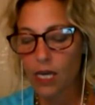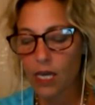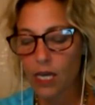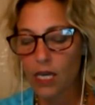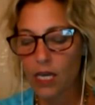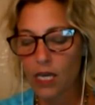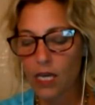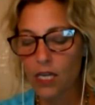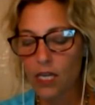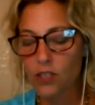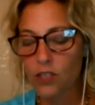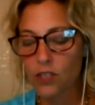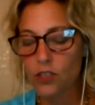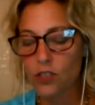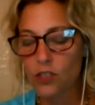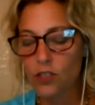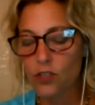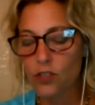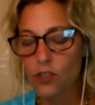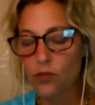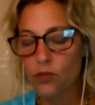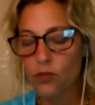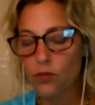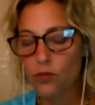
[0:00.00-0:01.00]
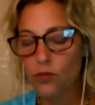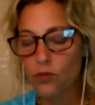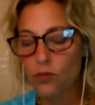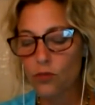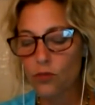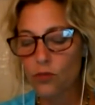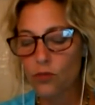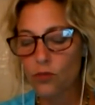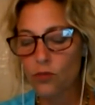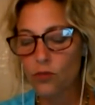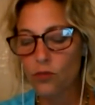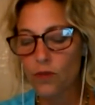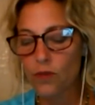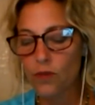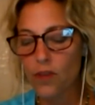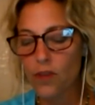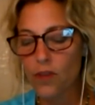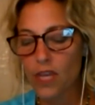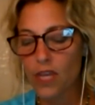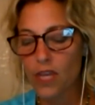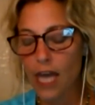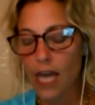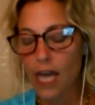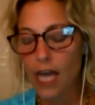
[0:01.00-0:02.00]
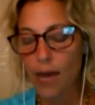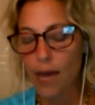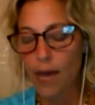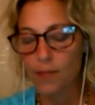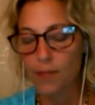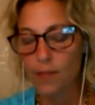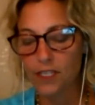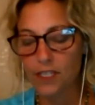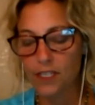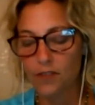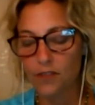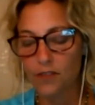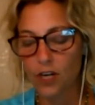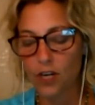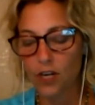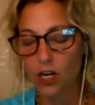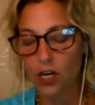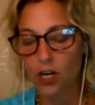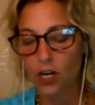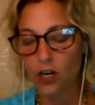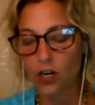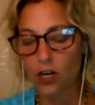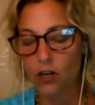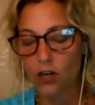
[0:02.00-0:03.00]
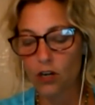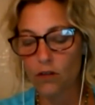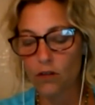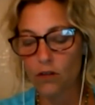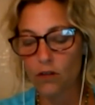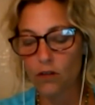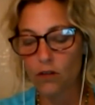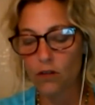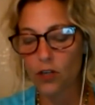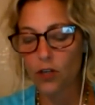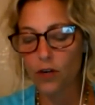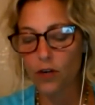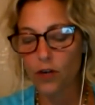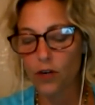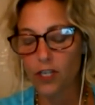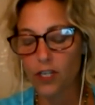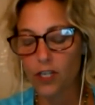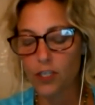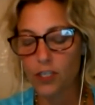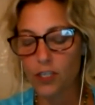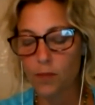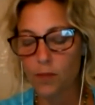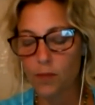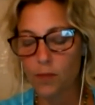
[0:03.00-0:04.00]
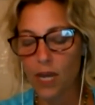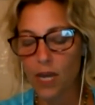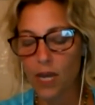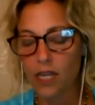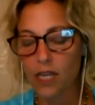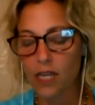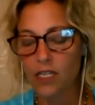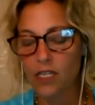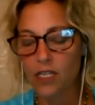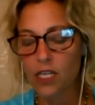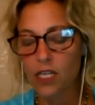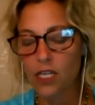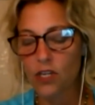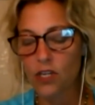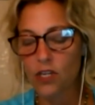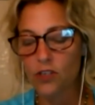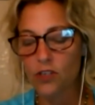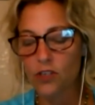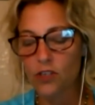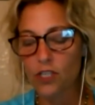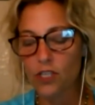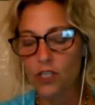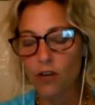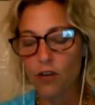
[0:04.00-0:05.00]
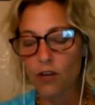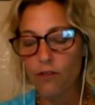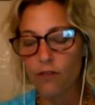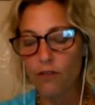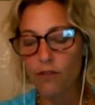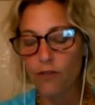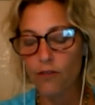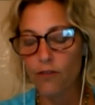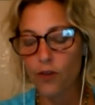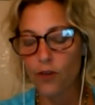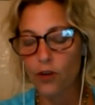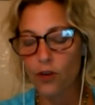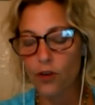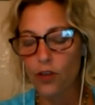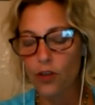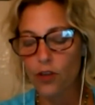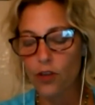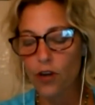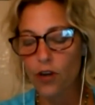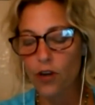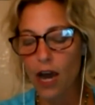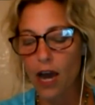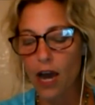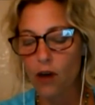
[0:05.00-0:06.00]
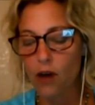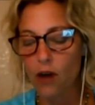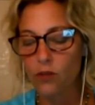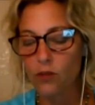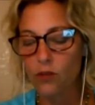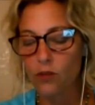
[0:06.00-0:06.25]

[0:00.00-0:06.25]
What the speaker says: into the atmosphere. You're expanding yourself further out.